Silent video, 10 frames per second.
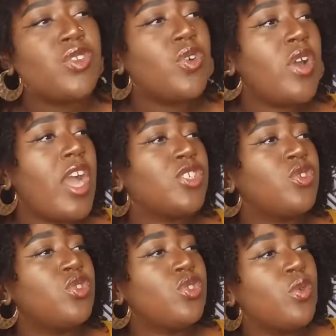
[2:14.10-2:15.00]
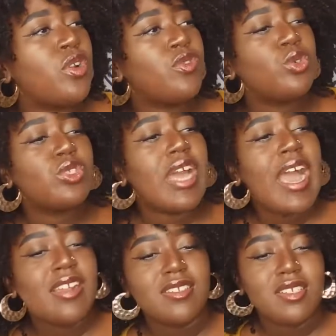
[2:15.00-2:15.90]
I should do one of those
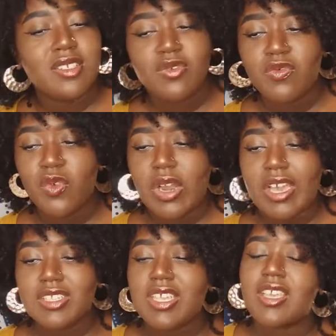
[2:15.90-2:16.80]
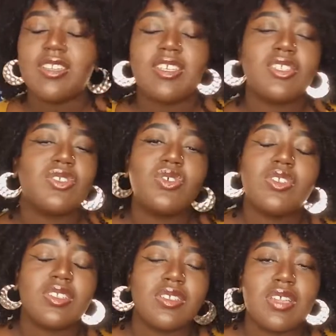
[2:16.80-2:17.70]
ads for like second year
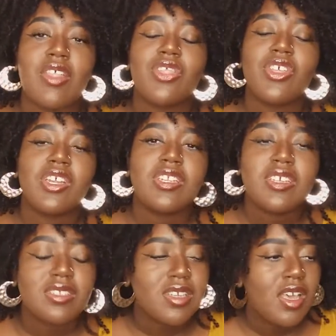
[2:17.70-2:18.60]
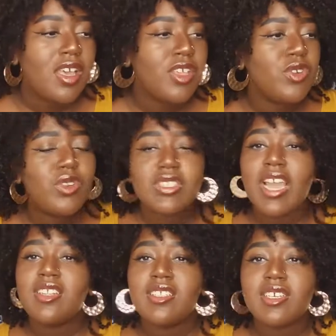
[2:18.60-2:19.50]
students and third years. Those
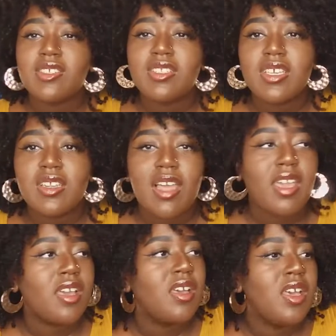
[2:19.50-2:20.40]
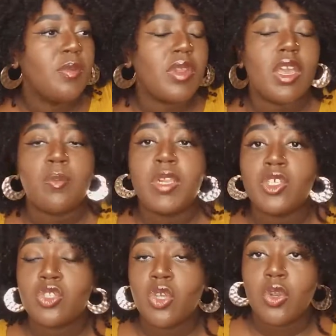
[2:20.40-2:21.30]
ads that you see, be like,
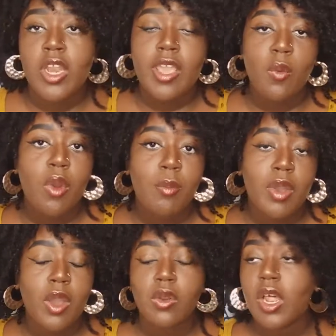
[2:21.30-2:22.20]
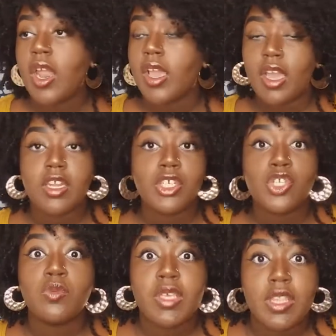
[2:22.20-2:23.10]
please donate £1. Like it
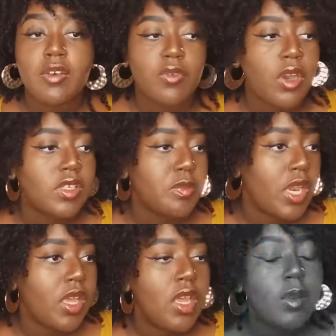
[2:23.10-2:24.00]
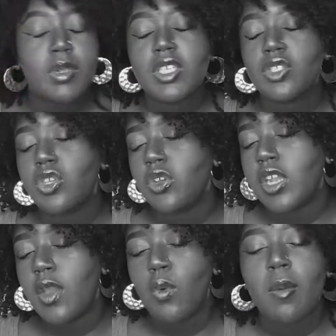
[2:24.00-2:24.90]
should be that for us, be like, please
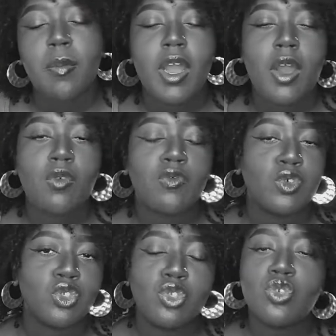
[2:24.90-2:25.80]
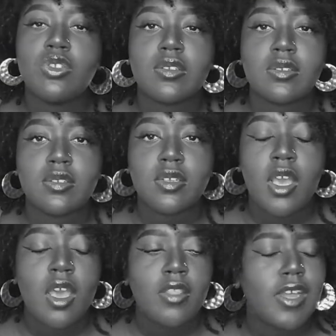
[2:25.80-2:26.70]
donate £1 for students
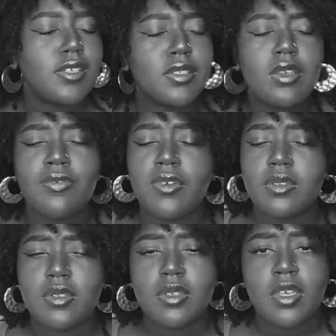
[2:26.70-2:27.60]
that has suffered,